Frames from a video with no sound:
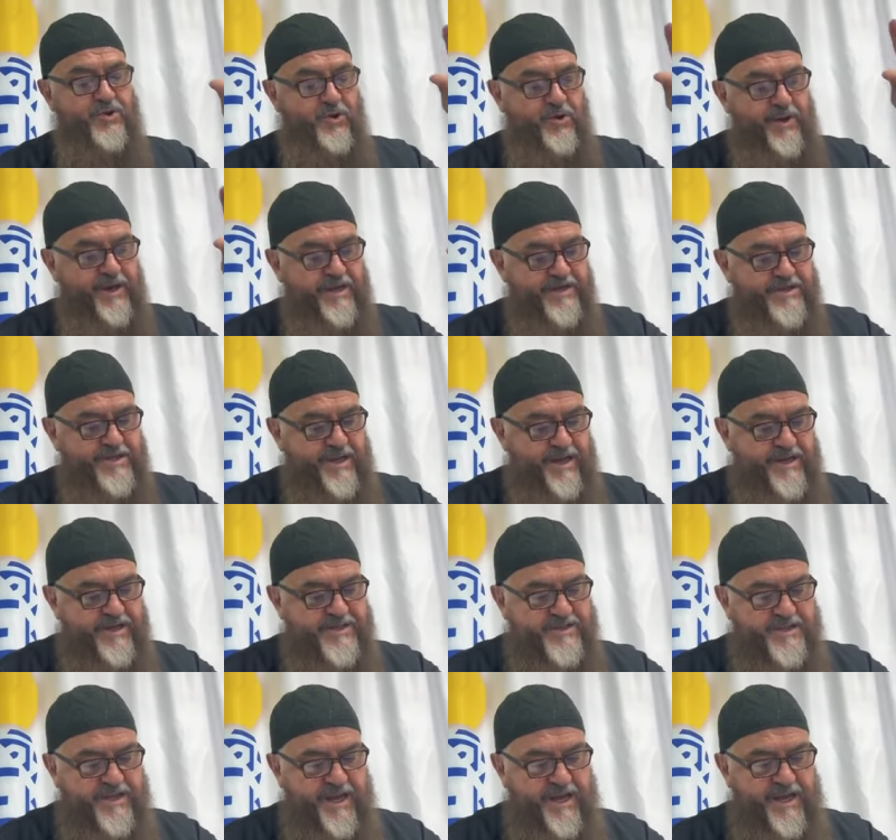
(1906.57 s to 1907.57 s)
So it's
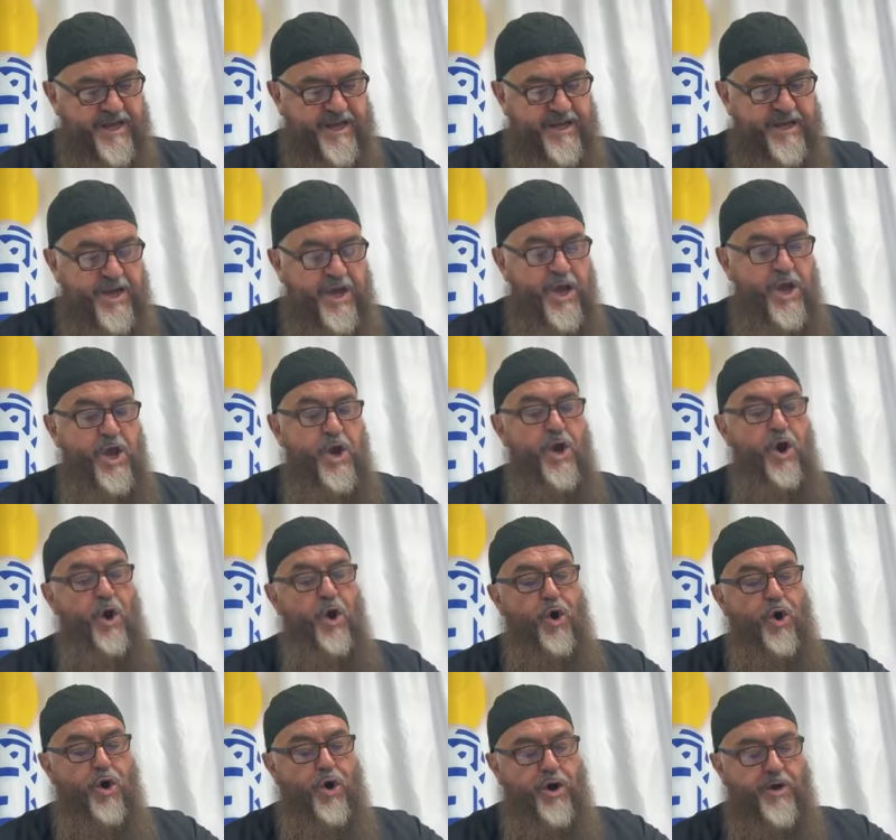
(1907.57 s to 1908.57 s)
like saying,
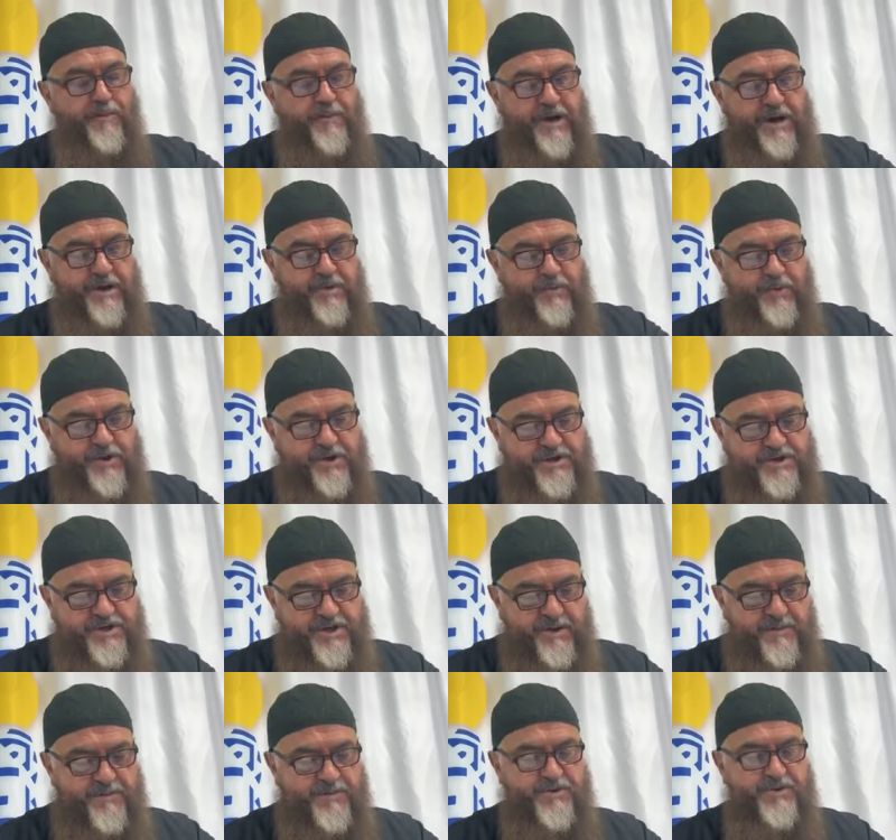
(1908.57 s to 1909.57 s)
all my
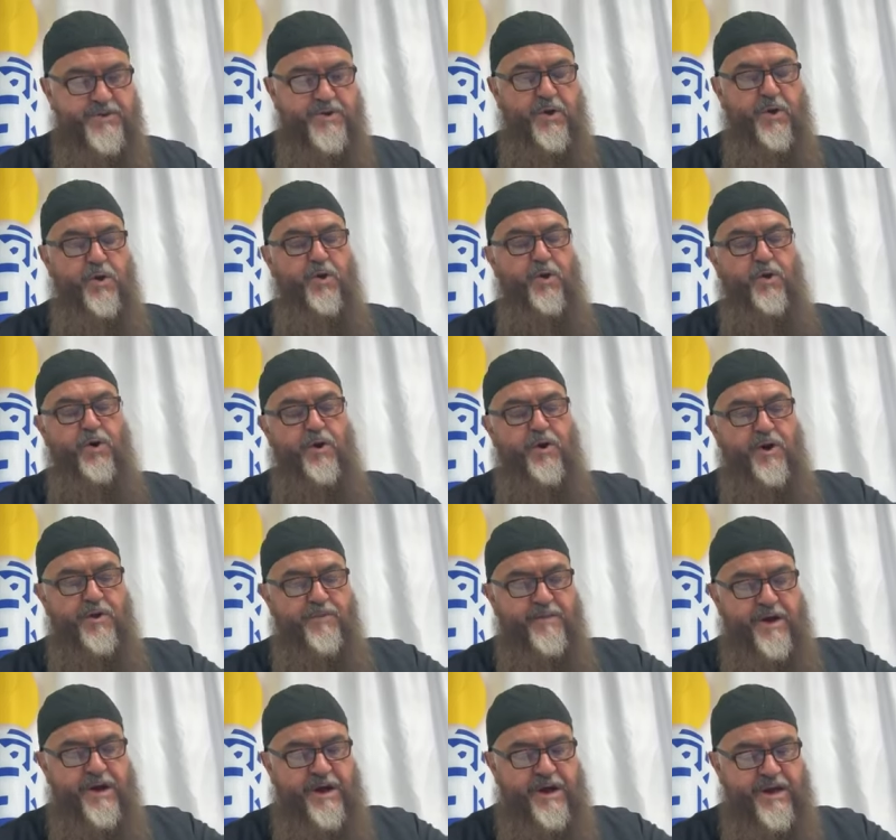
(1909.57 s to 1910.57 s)
worships,
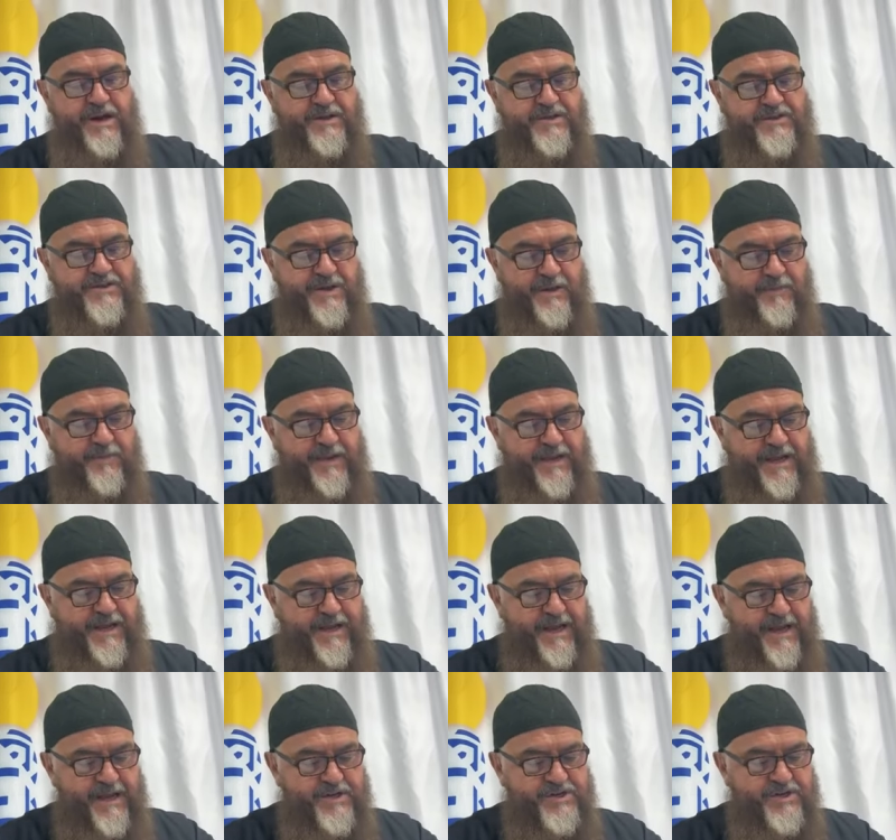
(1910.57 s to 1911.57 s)
all my
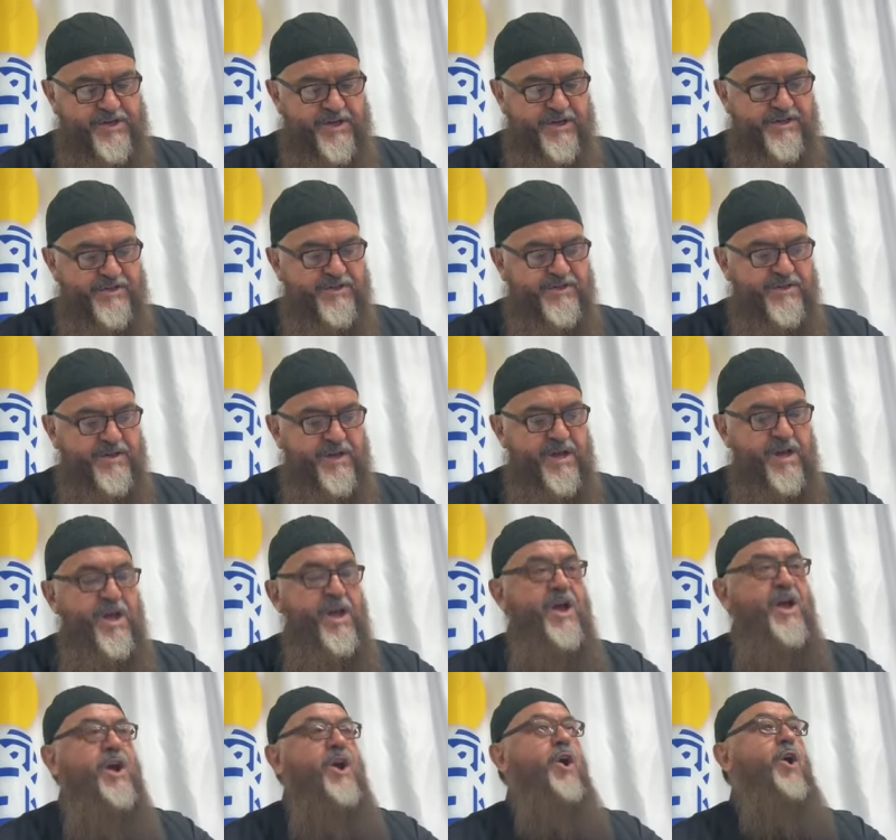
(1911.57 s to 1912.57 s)
supplications,
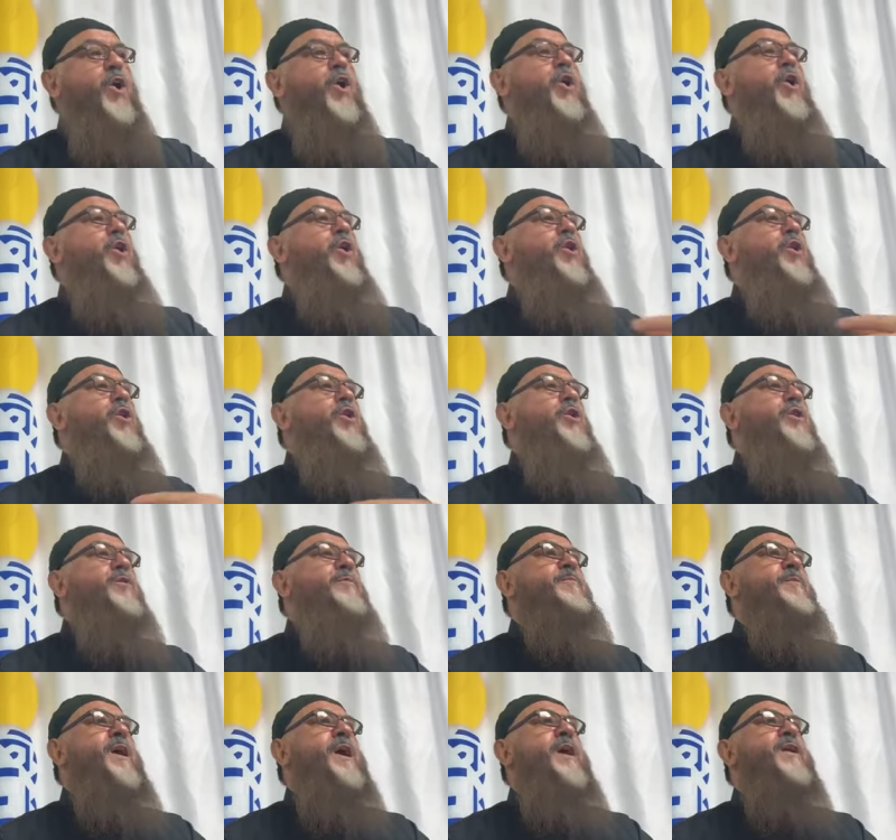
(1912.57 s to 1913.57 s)

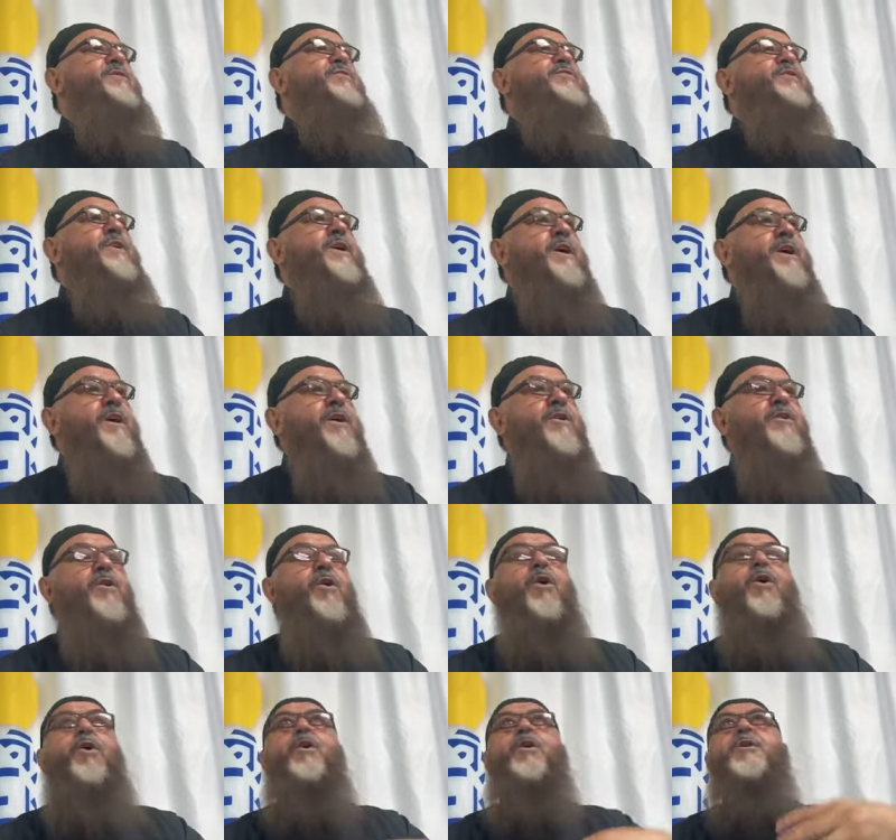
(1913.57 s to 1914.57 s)
all my fear,
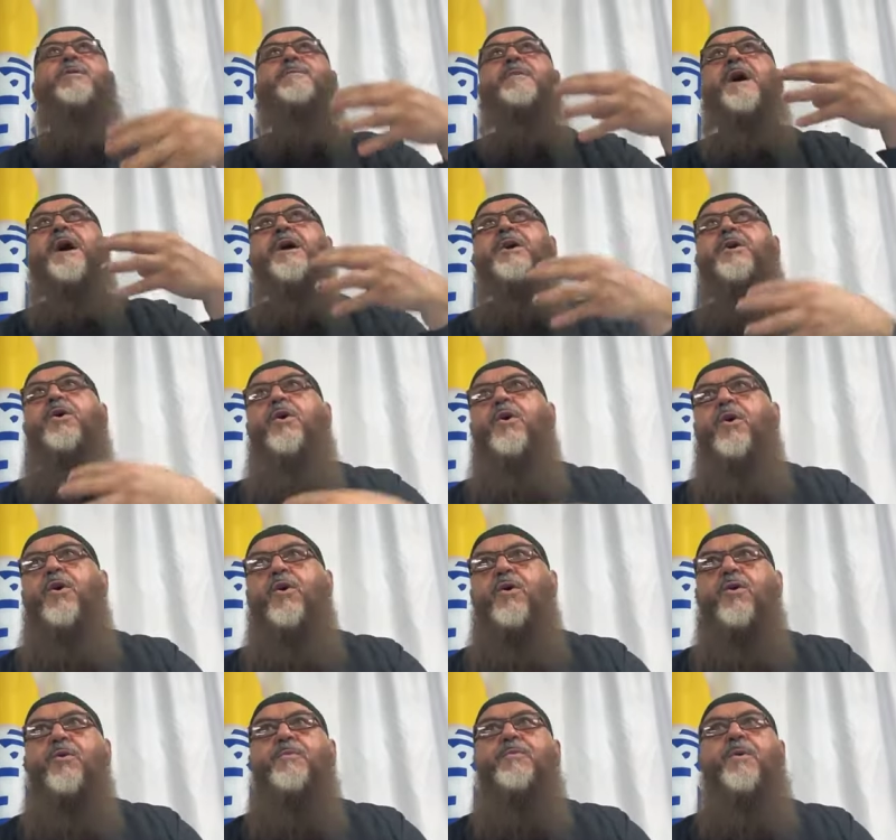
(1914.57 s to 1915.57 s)
all my
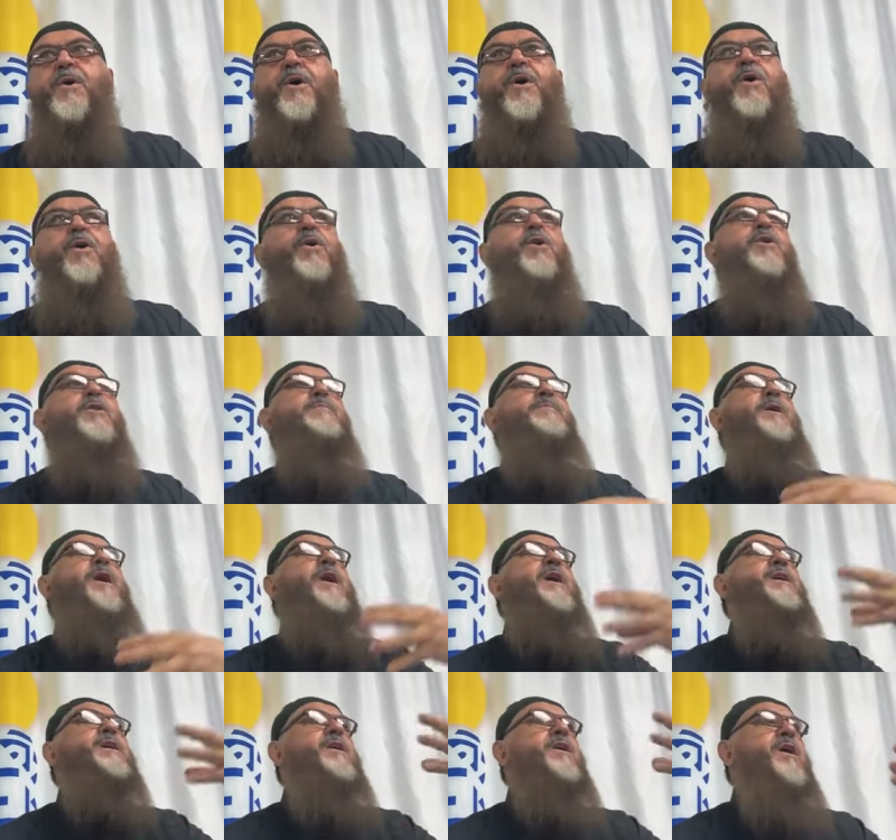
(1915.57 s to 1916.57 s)
hope, all
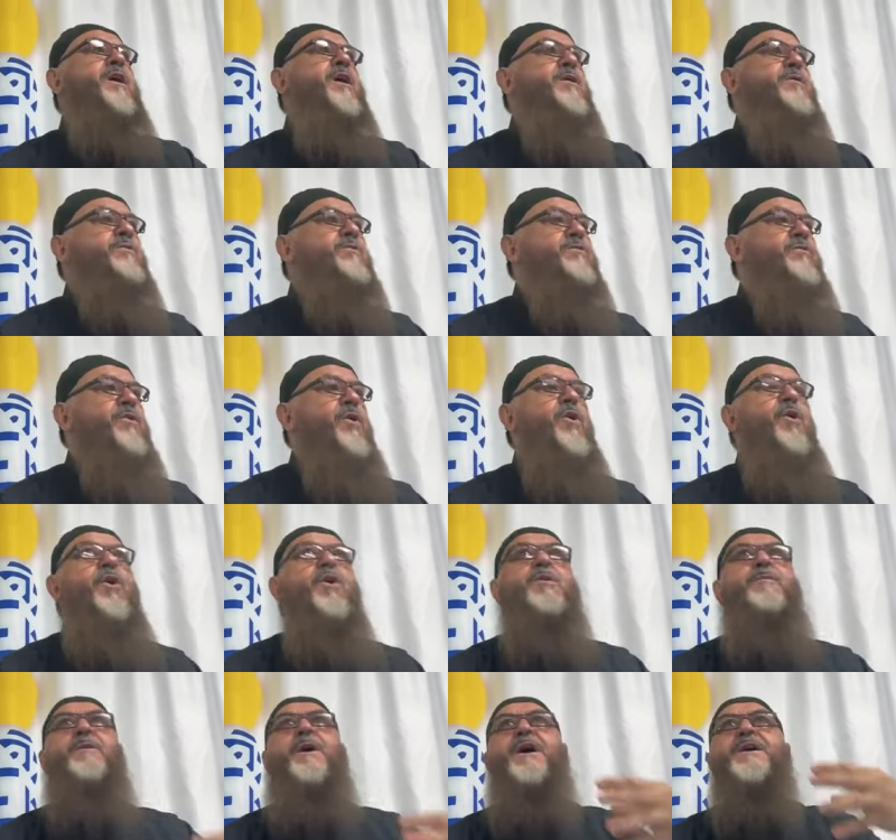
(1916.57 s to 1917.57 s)
my love,
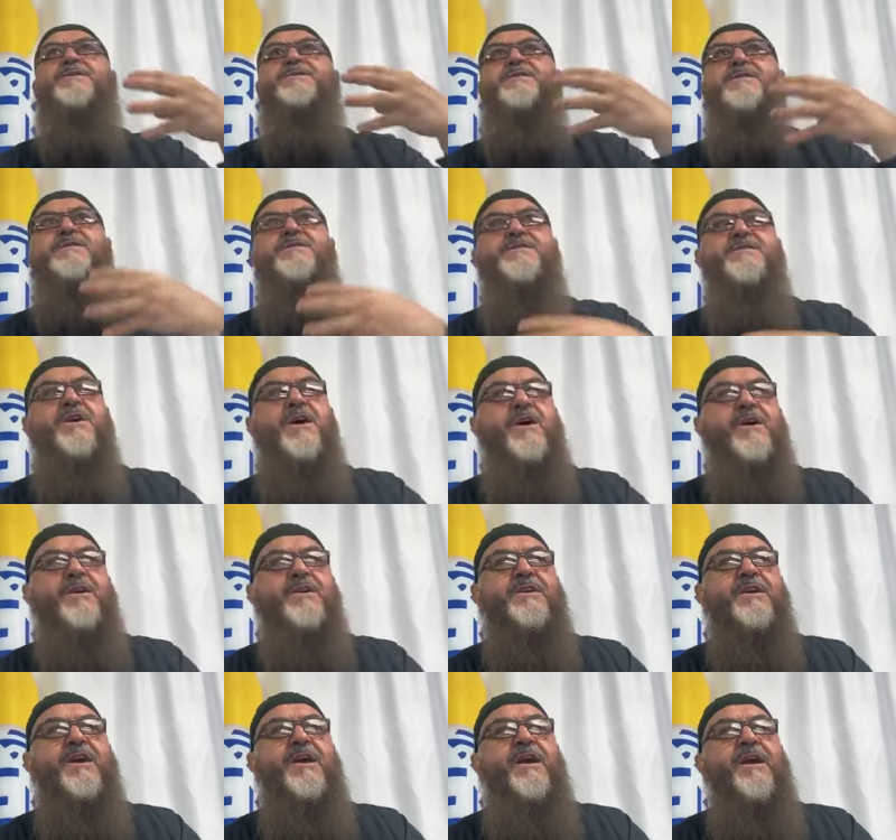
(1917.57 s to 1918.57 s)
all my
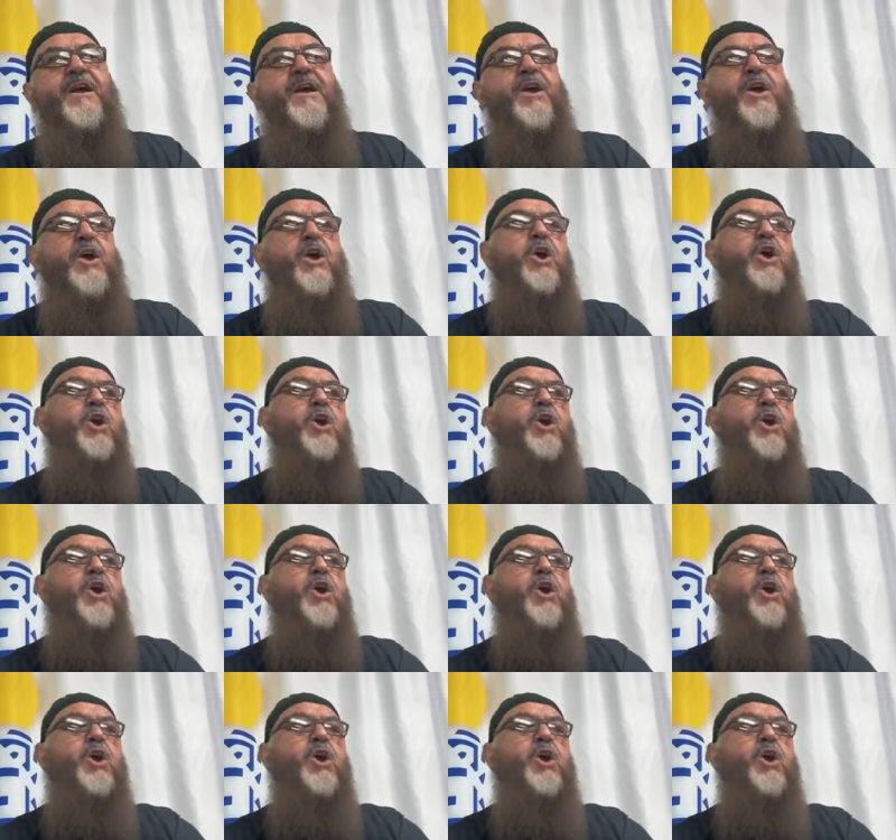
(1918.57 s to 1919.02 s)
sincerity